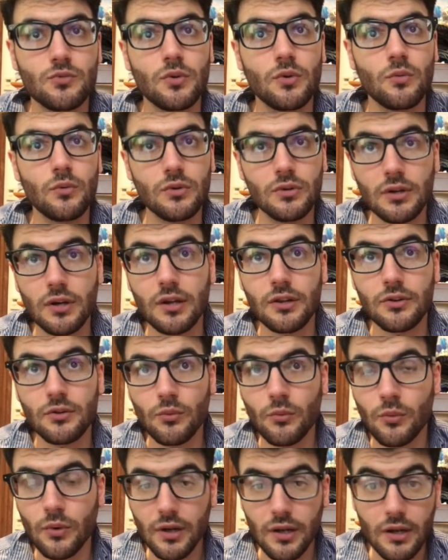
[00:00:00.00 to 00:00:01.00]
We will get the
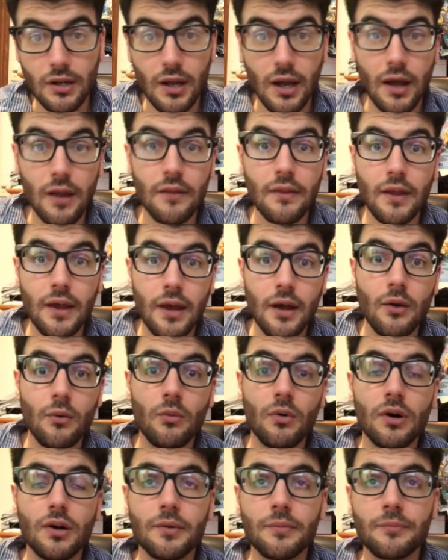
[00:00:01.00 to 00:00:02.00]
win on that
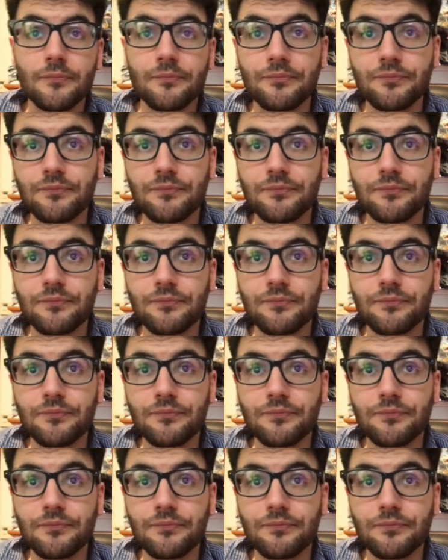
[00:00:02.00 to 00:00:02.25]
one.